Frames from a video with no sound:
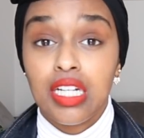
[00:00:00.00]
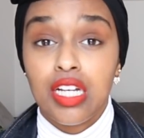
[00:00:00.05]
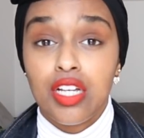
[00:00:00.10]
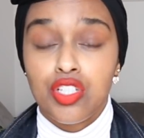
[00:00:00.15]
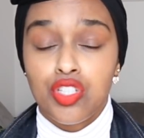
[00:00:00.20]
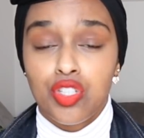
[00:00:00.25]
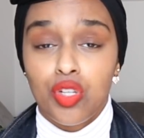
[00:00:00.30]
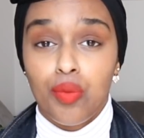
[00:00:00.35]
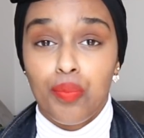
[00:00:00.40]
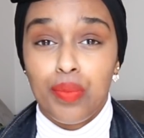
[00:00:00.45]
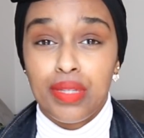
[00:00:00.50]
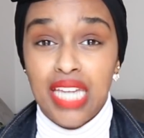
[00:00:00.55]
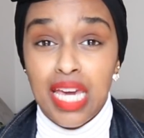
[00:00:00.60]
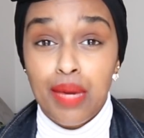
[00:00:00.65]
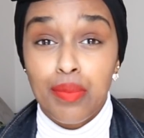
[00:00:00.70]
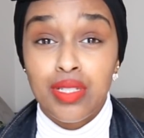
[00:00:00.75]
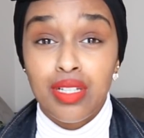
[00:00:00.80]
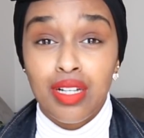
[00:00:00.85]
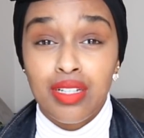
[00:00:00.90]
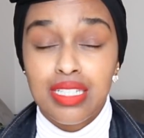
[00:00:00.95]
So being
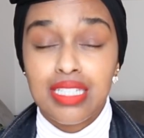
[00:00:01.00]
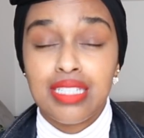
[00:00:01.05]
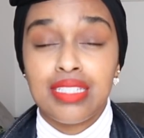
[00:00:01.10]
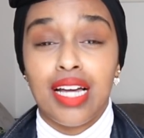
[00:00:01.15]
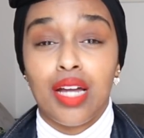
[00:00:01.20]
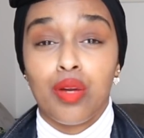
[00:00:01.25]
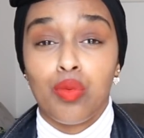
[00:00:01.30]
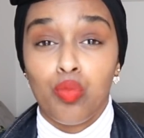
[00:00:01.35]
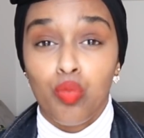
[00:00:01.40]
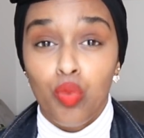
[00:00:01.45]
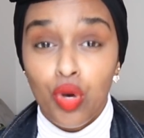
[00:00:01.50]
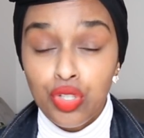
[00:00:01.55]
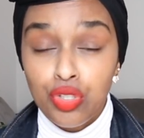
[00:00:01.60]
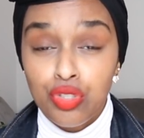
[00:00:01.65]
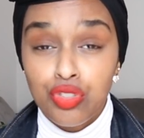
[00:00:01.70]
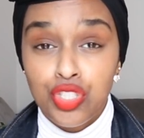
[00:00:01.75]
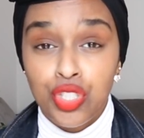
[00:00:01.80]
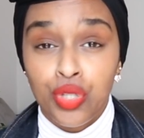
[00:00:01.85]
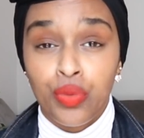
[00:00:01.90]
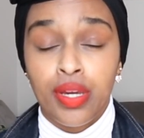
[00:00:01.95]
able to understand what
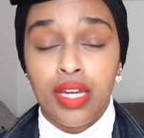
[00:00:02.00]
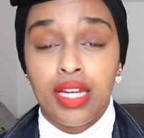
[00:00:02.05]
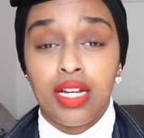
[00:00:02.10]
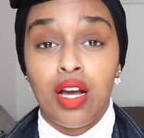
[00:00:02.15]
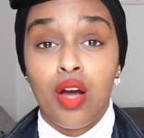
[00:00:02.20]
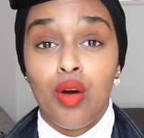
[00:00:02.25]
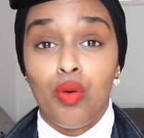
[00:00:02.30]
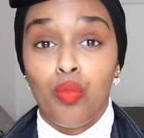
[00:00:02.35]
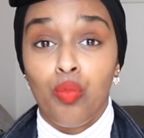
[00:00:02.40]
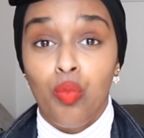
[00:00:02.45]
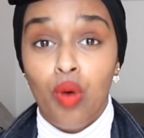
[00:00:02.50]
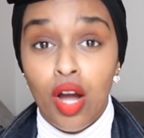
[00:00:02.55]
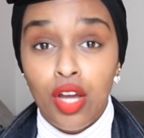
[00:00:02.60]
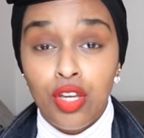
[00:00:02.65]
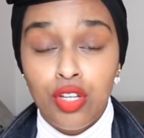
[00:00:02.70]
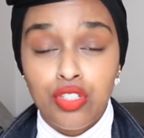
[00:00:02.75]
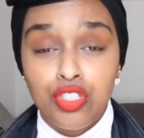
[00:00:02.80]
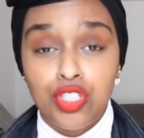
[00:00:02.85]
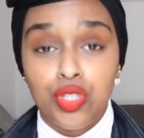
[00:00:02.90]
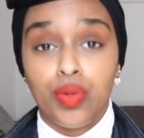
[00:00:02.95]
you're doing, why
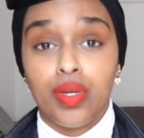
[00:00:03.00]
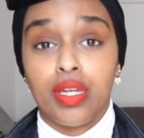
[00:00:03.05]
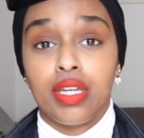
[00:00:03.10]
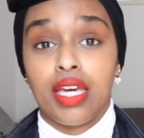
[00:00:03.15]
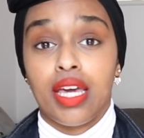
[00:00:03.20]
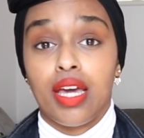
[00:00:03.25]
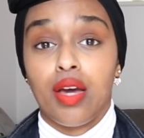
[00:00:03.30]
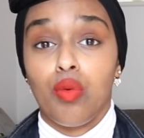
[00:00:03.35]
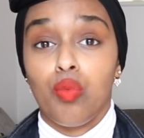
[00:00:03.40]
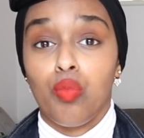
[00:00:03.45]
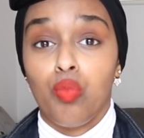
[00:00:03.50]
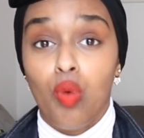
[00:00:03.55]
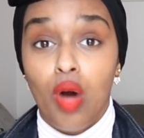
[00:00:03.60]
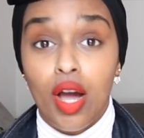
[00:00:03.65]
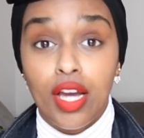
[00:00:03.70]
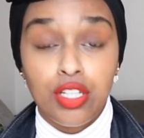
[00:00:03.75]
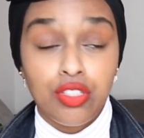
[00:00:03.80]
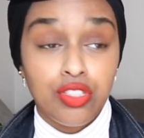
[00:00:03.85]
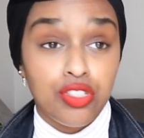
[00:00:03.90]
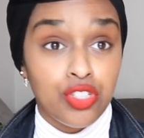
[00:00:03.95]
you're doing it,
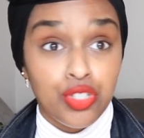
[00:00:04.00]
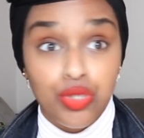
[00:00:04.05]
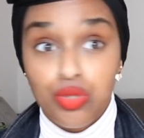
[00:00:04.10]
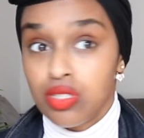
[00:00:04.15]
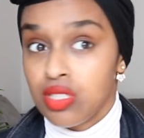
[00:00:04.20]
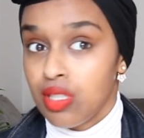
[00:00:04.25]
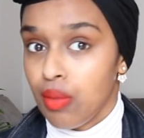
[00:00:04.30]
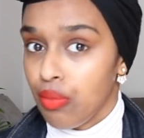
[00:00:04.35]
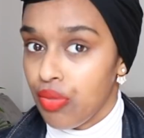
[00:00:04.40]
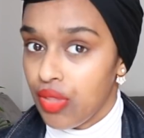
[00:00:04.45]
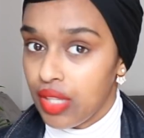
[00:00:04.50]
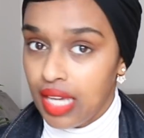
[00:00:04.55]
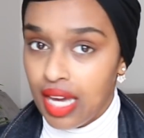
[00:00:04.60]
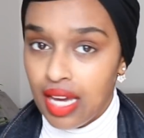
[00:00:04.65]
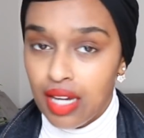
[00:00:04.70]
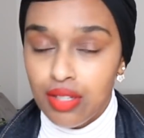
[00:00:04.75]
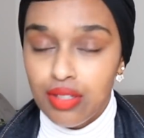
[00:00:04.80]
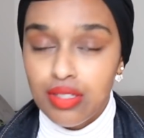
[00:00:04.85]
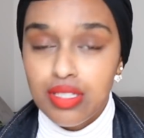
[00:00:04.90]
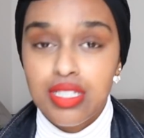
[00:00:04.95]
why you didn't do something
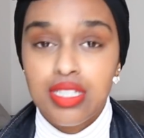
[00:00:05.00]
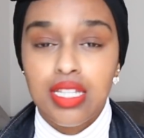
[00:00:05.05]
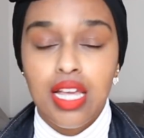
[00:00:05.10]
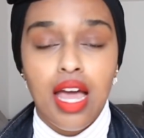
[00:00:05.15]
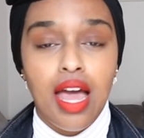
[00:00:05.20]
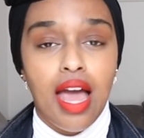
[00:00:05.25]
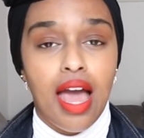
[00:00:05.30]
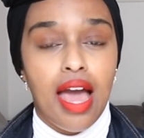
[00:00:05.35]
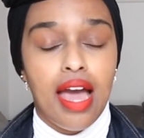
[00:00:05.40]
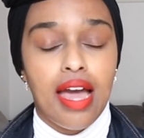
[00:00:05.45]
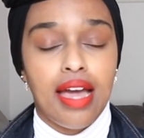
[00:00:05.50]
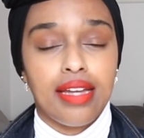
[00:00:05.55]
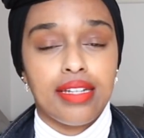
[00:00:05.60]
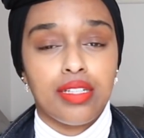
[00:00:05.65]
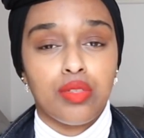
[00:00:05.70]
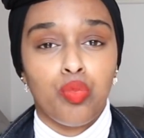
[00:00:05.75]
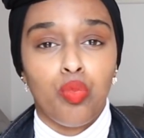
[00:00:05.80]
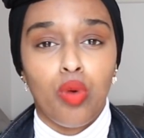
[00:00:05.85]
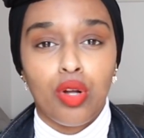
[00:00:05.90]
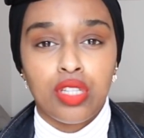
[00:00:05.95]
else,
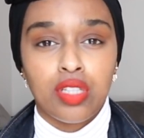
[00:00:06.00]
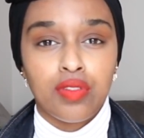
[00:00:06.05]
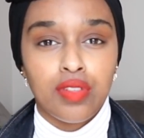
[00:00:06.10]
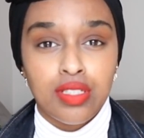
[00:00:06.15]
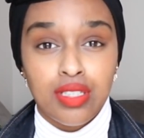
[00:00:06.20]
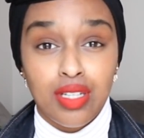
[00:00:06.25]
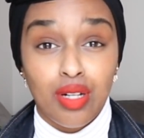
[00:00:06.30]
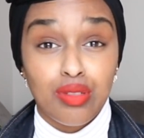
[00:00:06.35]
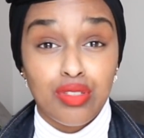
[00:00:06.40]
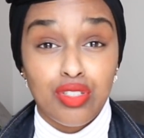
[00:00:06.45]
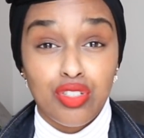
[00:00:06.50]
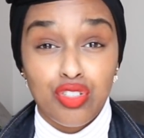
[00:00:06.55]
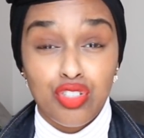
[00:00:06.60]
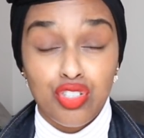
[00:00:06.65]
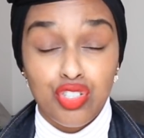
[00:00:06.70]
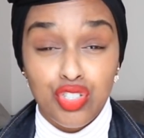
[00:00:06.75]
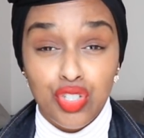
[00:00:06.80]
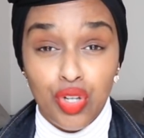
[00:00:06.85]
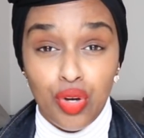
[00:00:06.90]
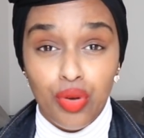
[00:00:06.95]
and what the results
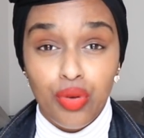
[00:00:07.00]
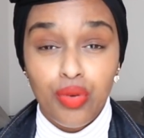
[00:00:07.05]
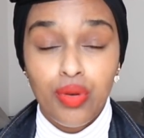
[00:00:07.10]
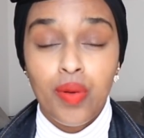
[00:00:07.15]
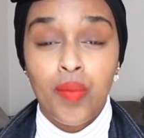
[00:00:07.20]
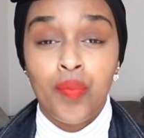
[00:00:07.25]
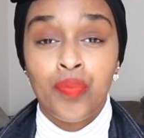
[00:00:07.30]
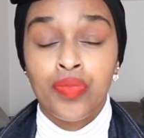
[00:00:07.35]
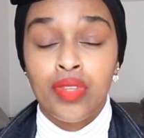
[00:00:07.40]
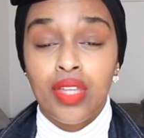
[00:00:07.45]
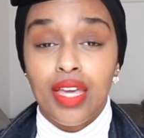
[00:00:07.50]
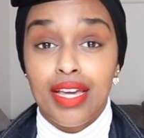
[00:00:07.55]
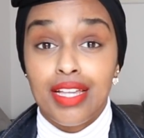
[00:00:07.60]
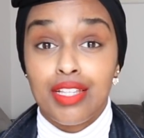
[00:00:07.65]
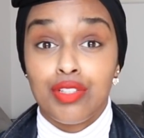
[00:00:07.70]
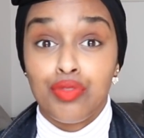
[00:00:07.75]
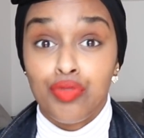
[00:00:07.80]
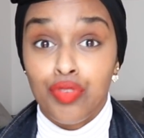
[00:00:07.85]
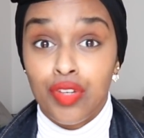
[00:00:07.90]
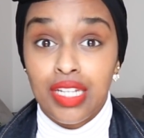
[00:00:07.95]
show
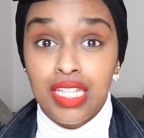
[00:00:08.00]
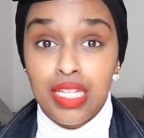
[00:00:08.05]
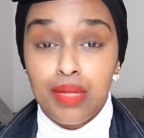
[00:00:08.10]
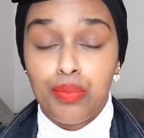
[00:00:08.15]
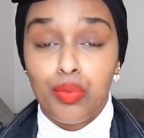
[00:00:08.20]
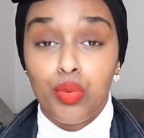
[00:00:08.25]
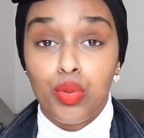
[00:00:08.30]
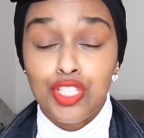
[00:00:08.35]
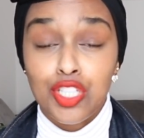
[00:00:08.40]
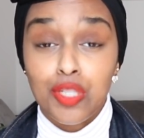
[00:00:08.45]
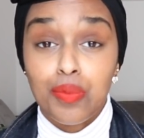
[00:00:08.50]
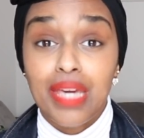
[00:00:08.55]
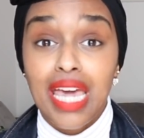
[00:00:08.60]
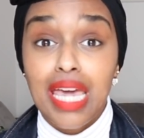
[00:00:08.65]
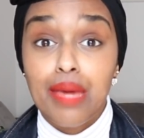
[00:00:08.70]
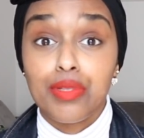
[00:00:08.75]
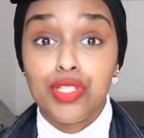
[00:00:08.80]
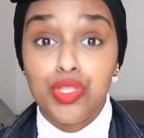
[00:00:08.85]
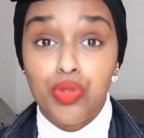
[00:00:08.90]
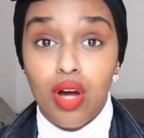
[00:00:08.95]
is really important to be
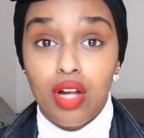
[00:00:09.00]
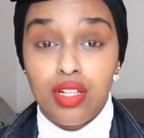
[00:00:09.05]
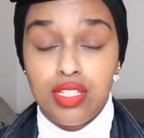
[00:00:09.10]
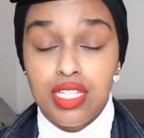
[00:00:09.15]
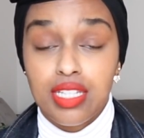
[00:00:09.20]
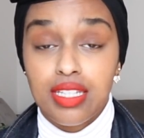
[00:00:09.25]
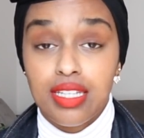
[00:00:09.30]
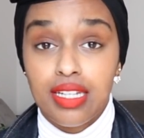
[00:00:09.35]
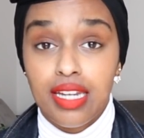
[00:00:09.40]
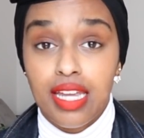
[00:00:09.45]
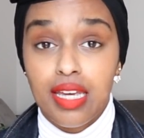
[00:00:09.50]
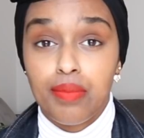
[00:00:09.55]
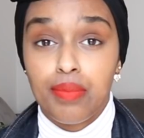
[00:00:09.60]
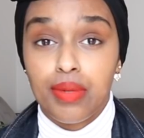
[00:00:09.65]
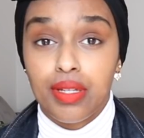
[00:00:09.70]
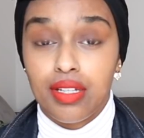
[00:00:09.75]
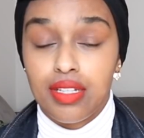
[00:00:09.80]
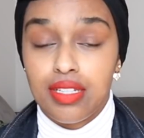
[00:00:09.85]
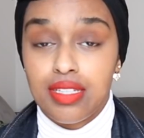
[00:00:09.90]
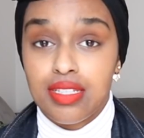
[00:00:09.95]
able to articulate,
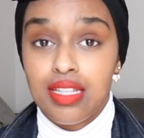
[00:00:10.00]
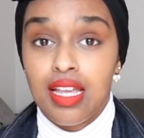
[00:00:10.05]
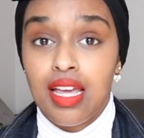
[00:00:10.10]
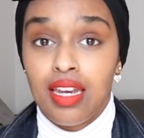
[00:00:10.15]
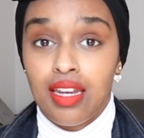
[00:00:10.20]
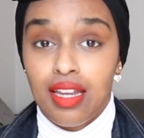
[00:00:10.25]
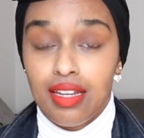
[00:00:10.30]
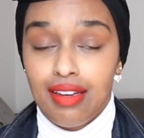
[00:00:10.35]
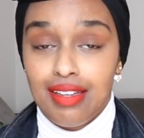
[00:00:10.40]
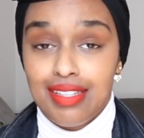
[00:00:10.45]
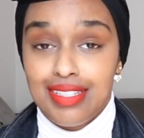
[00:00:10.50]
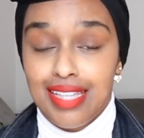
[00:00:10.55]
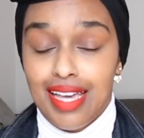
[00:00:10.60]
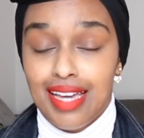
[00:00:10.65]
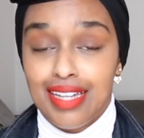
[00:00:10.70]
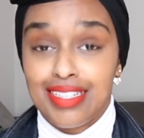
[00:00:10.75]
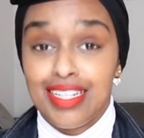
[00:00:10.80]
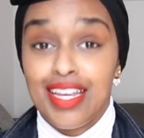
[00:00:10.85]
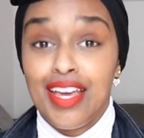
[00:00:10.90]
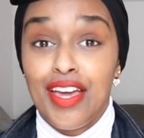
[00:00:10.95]
because like I
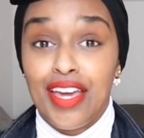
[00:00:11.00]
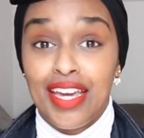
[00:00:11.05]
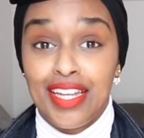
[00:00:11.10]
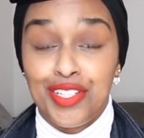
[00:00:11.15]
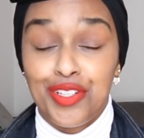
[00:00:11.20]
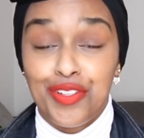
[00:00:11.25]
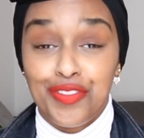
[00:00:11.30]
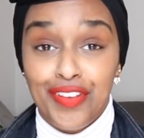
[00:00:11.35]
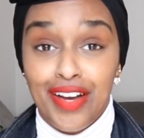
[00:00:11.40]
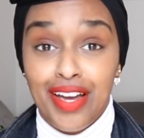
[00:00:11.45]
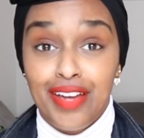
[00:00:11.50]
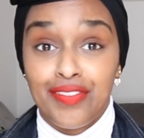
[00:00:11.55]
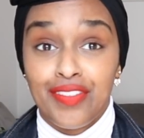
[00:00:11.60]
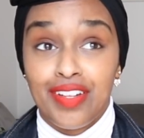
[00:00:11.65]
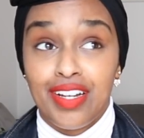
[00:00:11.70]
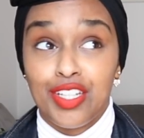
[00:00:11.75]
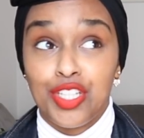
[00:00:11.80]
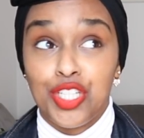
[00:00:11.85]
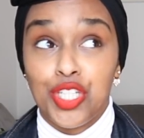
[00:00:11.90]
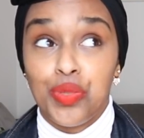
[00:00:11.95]
said, in your
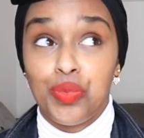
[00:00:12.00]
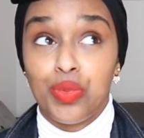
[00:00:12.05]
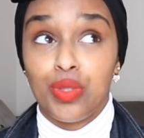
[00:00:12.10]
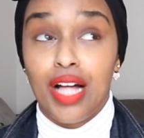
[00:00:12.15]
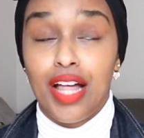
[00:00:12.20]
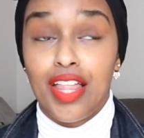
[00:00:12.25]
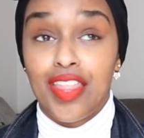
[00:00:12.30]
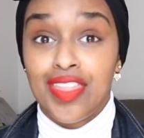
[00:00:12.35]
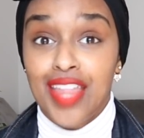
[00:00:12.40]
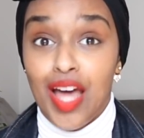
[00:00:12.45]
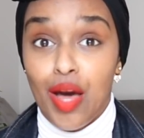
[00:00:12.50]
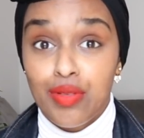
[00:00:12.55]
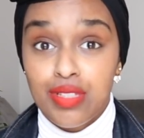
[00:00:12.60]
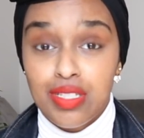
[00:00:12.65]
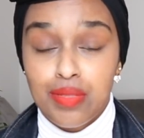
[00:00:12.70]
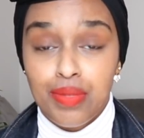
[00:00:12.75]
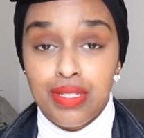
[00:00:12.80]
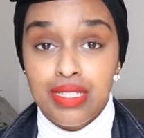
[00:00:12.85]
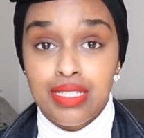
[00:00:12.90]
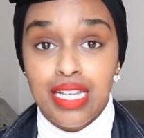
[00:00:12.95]
viva you will
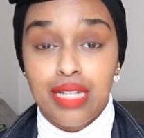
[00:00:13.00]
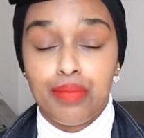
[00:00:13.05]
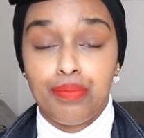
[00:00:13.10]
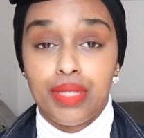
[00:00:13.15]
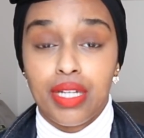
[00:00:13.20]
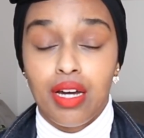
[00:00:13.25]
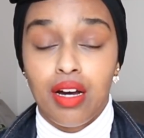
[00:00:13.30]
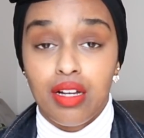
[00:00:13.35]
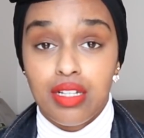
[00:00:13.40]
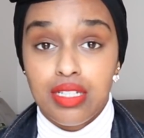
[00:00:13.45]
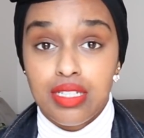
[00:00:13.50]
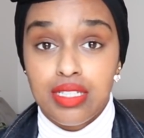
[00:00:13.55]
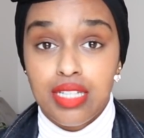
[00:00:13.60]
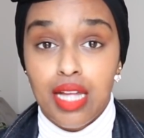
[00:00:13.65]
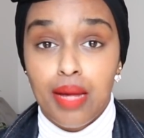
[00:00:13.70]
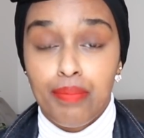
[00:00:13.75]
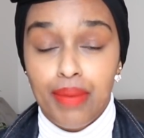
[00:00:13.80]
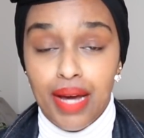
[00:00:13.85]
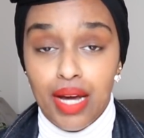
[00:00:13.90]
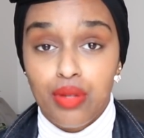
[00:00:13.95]
1000% be
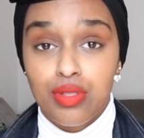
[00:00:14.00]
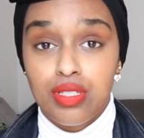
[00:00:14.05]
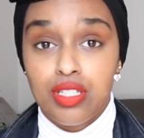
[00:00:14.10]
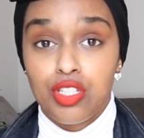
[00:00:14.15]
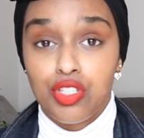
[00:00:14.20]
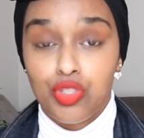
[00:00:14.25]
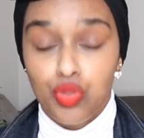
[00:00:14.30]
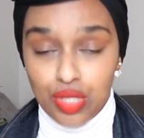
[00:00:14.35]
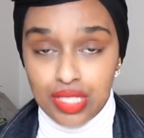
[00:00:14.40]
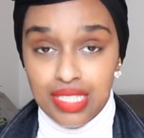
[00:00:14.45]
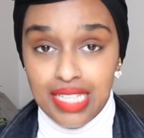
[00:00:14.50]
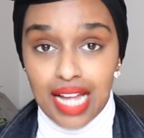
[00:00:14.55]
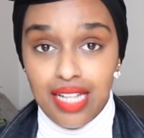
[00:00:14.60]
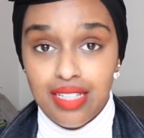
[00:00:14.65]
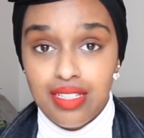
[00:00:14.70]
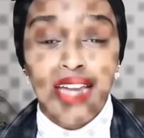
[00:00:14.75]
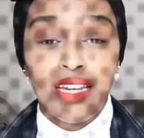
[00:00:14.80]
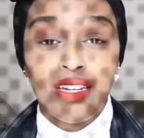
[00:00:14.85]
asked about your stats.